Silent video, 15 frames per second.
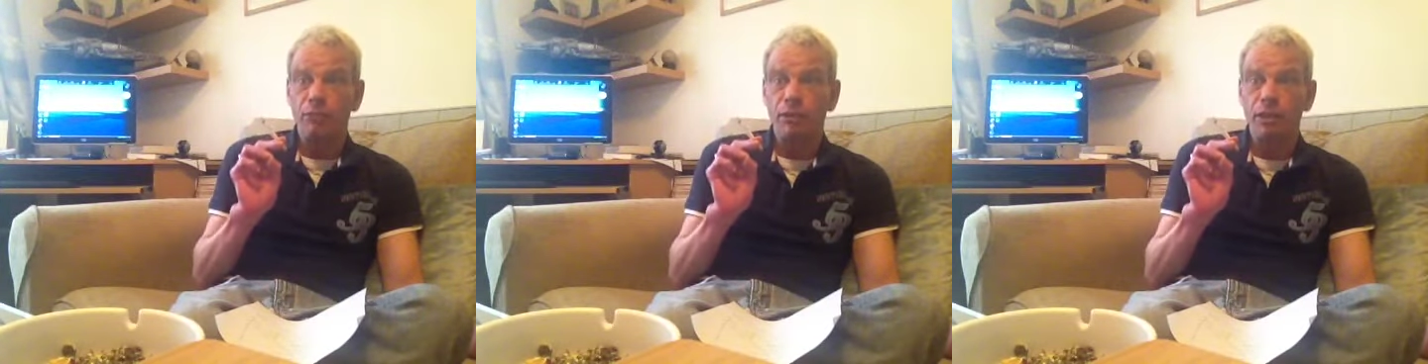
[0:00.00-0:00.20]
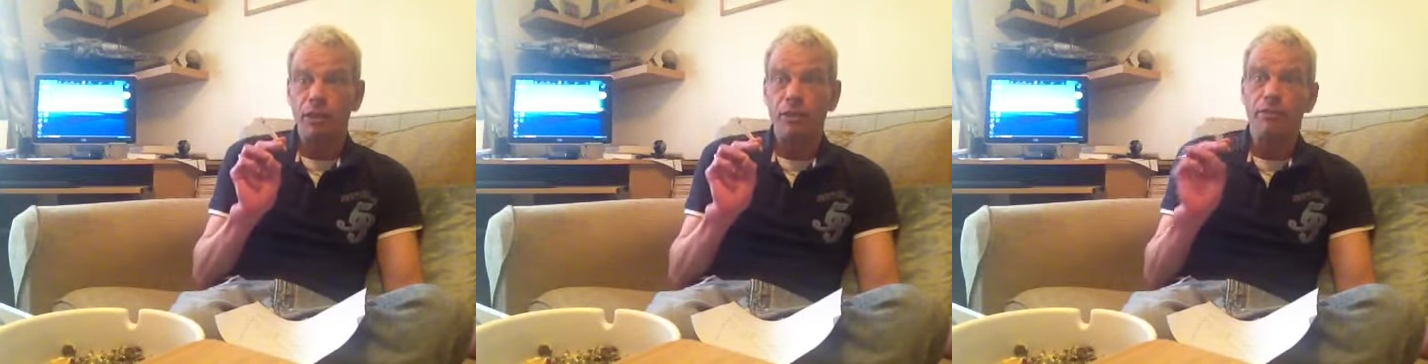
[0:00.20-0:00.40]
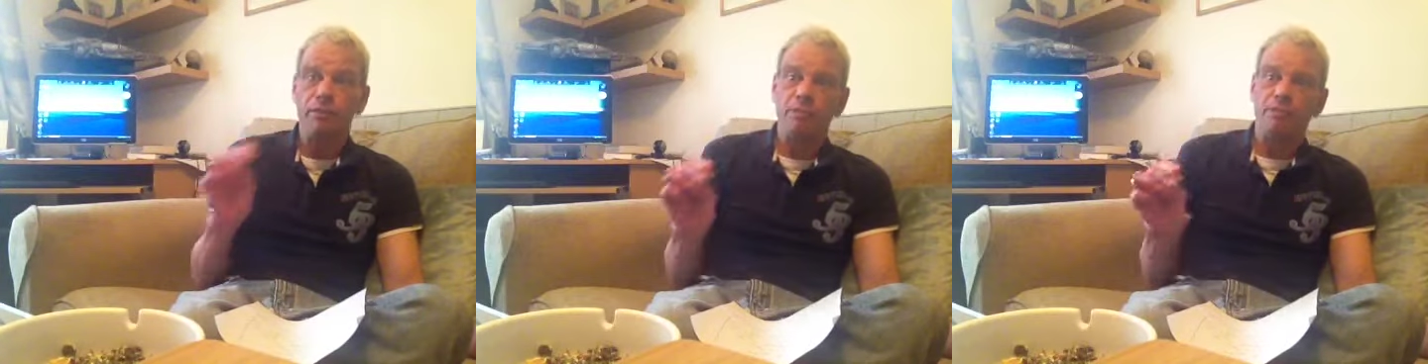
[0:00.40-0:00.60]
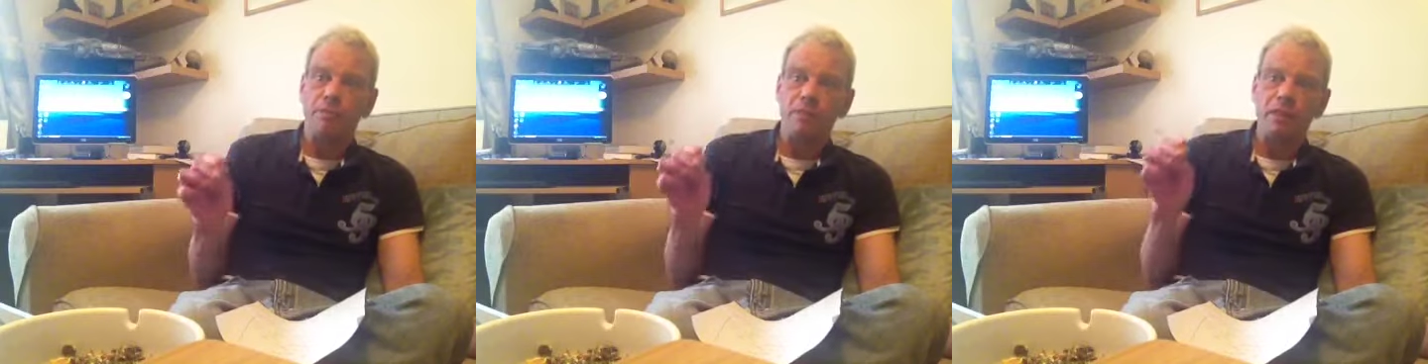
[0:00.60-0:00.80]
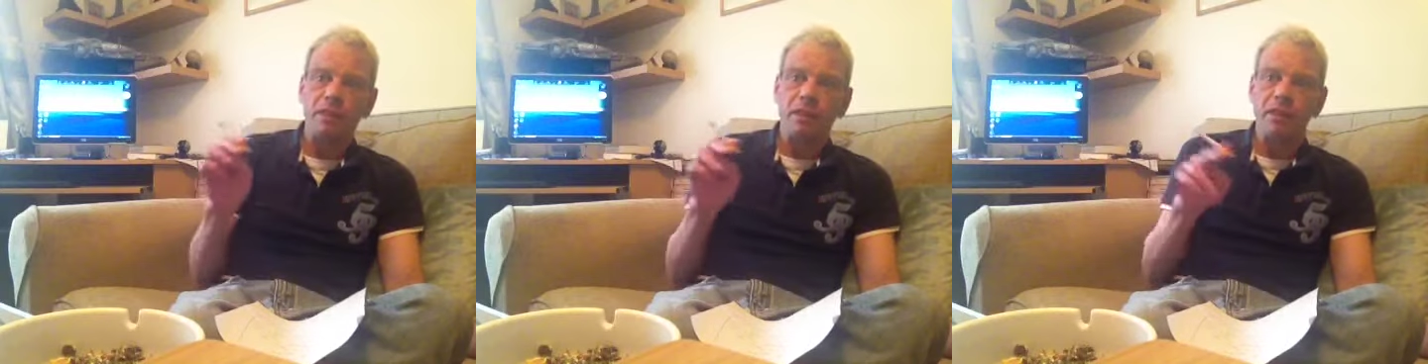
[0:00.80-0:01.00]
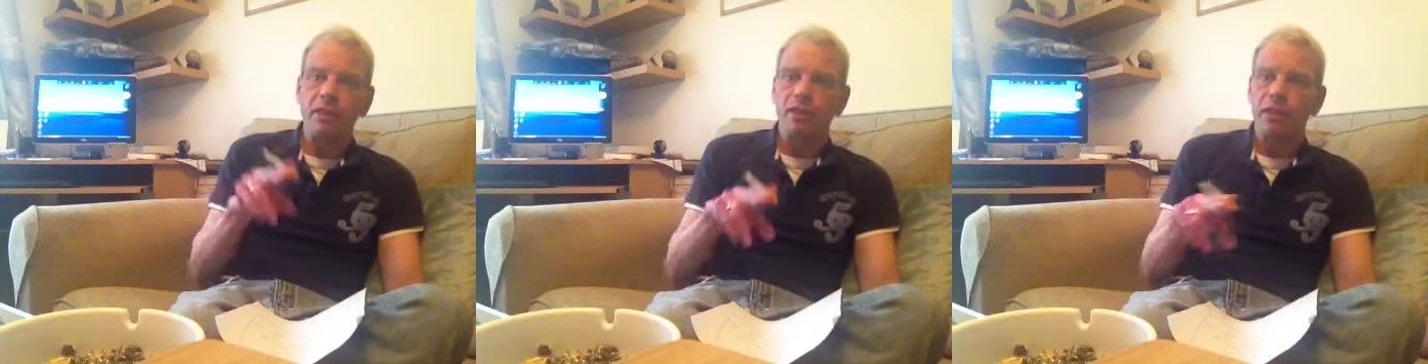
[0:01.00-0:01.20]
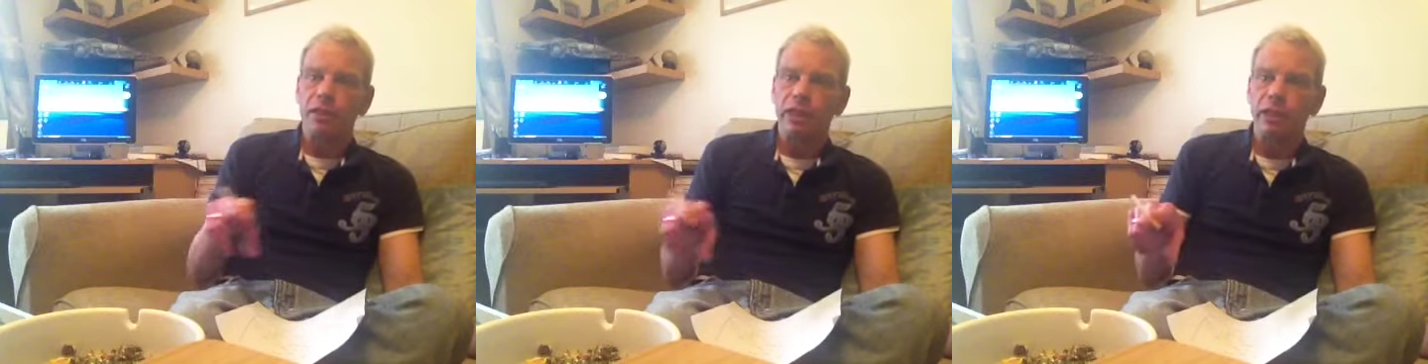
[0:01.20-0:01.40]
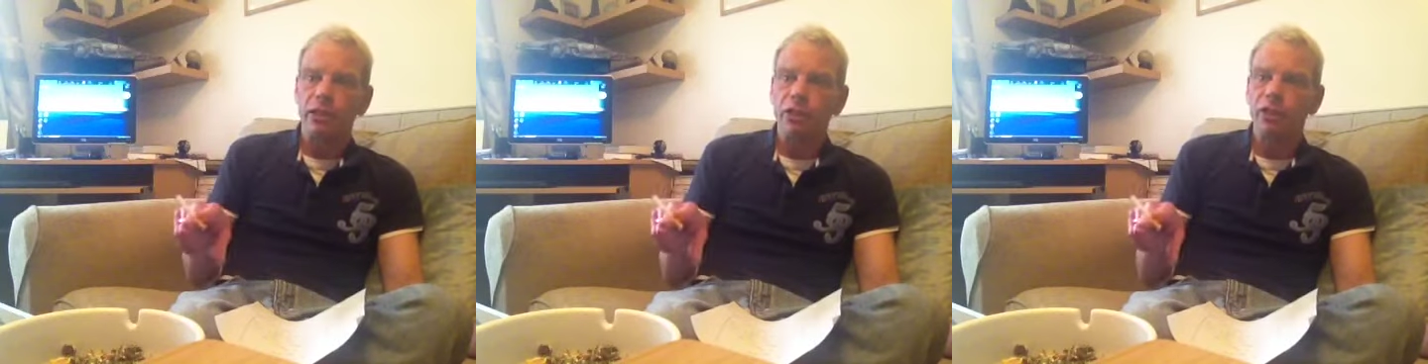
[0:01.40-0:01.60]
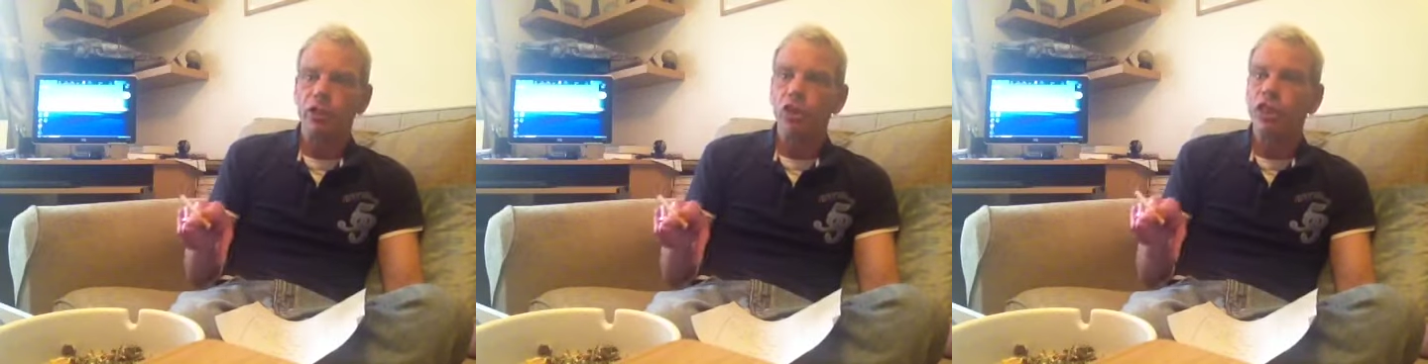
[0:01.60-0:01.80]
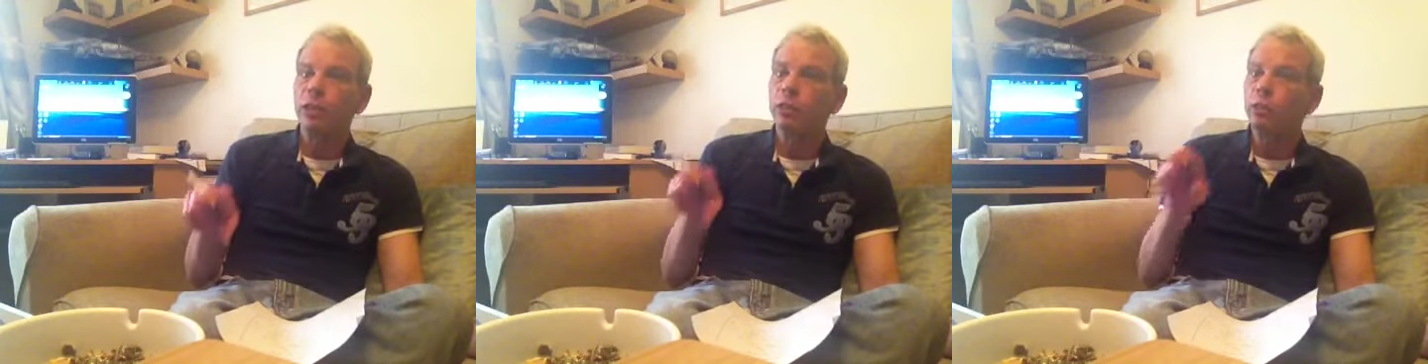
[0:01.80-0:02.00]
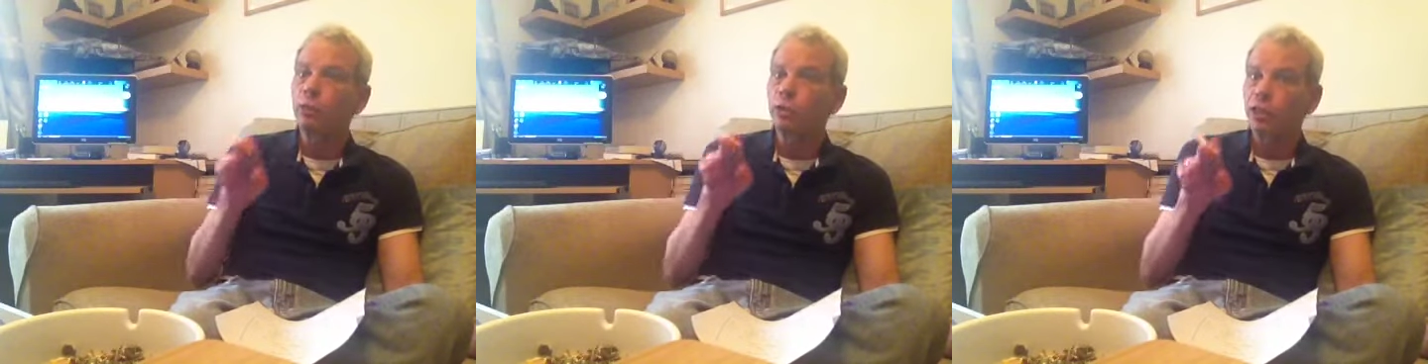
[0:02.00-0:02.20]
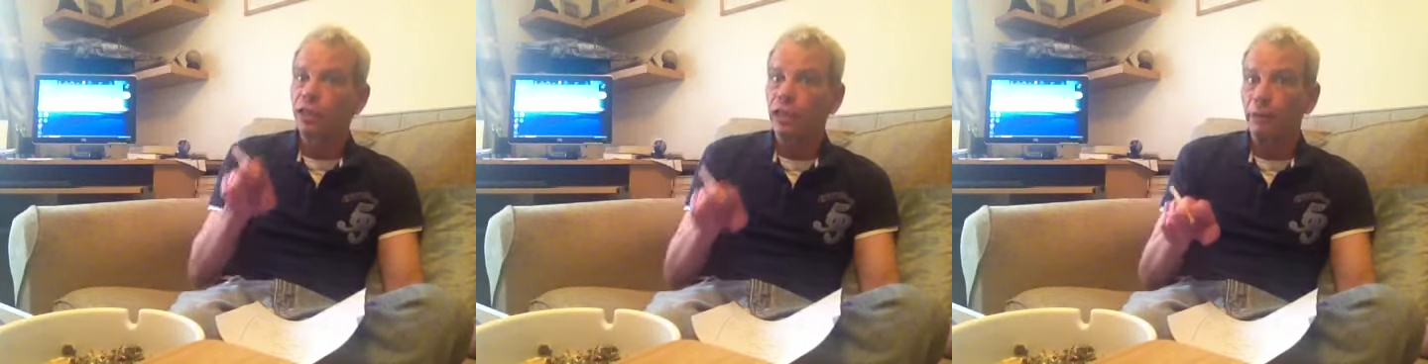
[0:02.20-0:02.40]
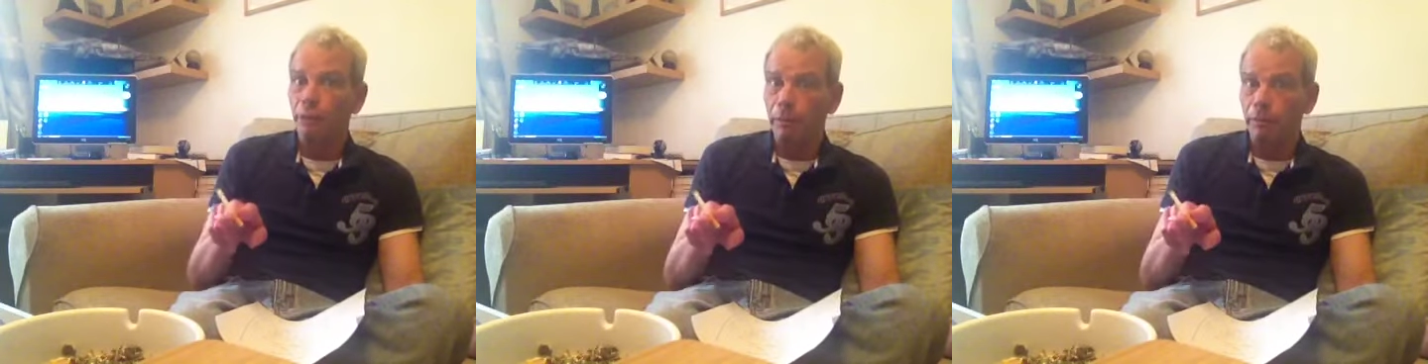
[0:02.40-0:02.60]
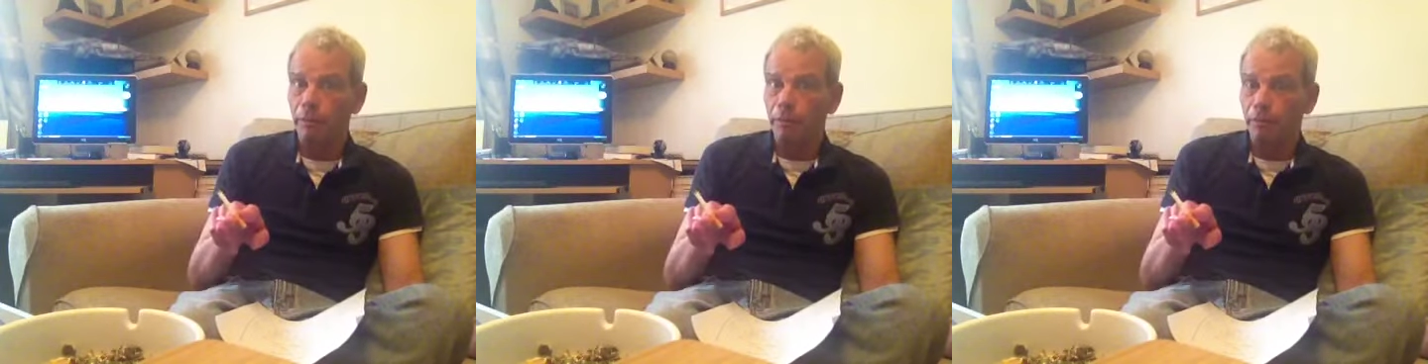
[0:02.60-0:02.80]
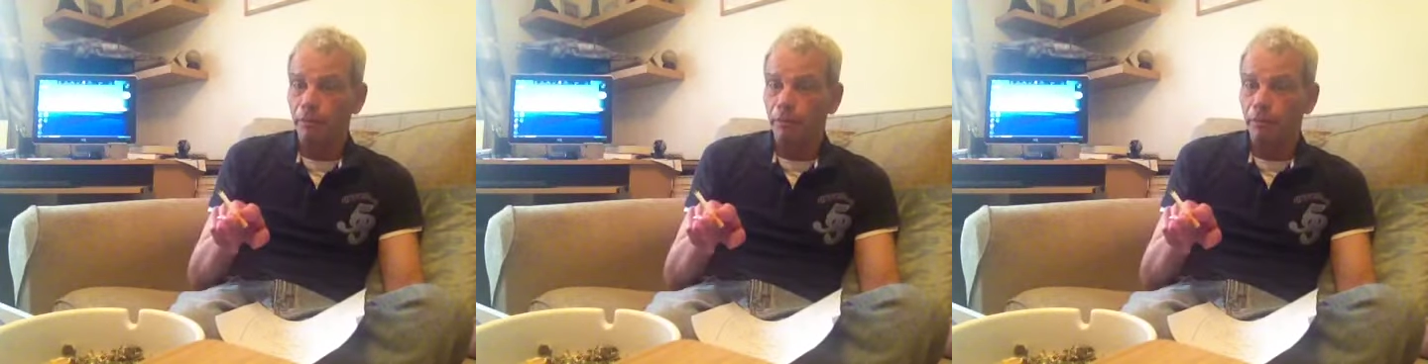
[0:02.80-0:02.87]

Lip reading: present. Click on his channel, sub him.